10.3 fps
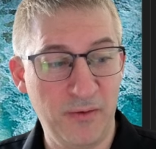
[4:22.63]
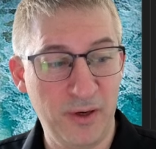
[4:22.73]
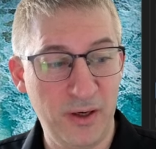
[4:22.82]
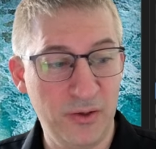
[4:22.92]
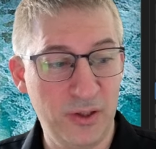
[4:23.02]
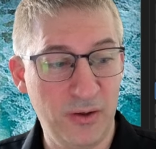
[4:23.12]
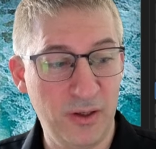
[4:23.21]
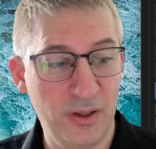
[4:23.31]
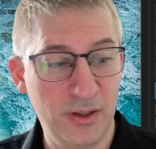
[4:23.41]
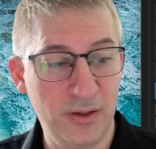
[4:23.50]
video
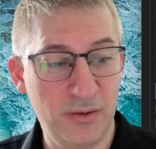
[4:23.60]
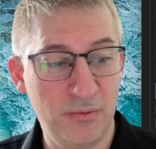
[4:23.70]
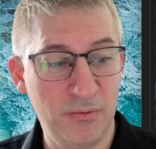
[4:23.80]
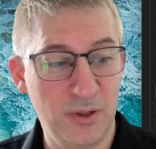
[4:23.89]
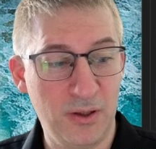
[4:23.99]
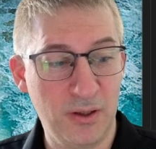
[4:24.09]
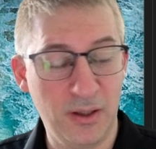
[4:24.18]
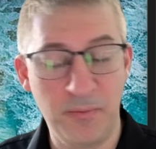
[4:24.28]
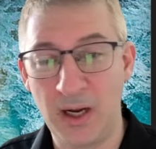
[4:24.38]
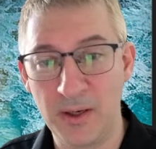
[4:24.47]
series, and
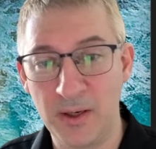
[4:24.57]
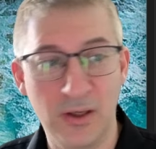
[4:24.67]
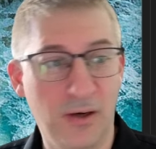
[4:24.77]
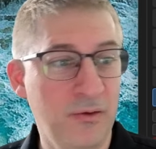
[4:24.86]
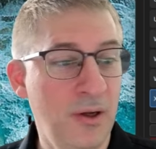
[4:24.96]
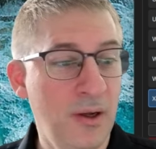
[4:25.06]
then buy my stuff.